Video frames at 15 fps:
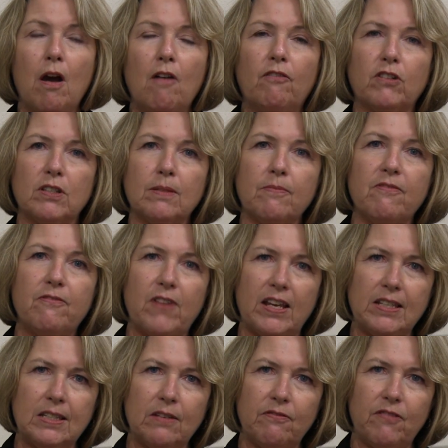for some
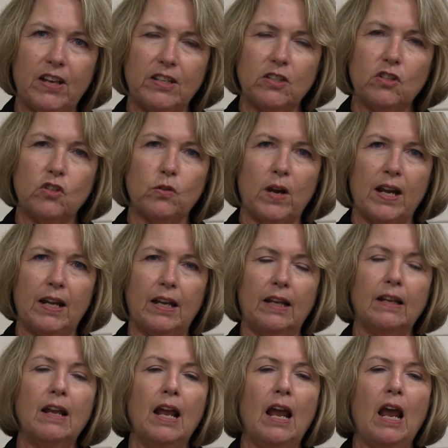face-to-face
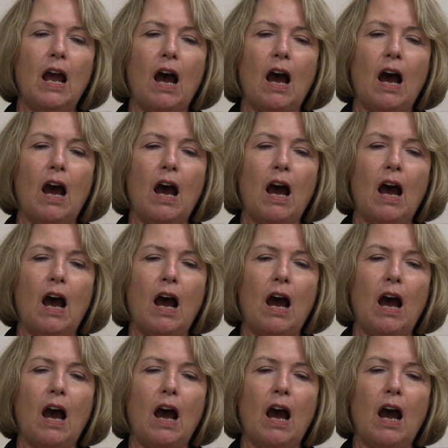training,